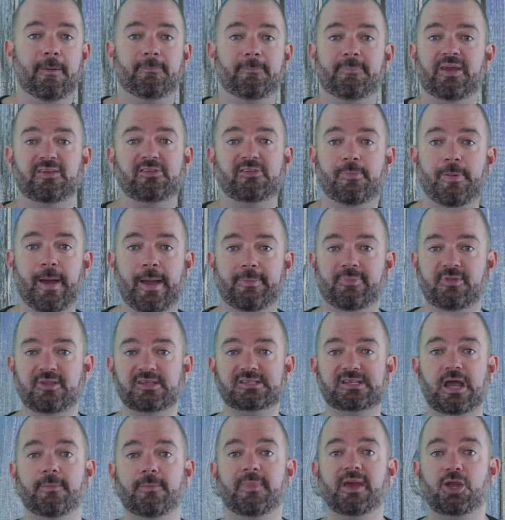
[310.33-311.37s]
piece of paper
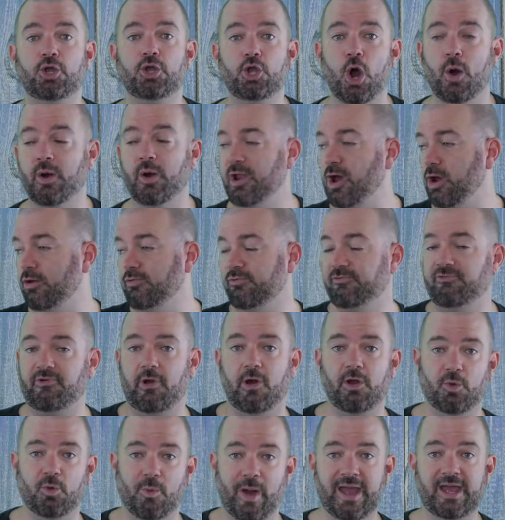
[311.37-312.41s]
that's come in? No, I don't. Throw
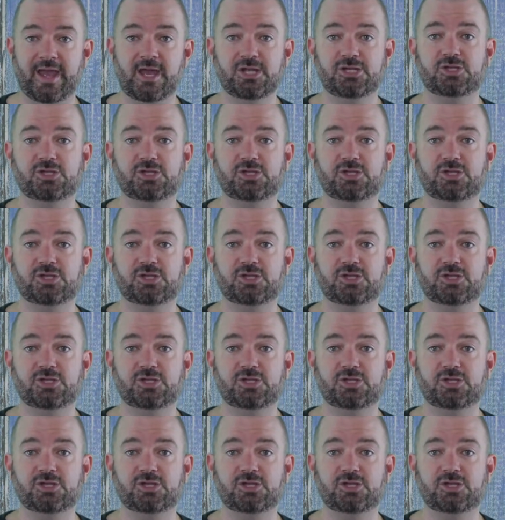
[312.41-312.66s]
it away.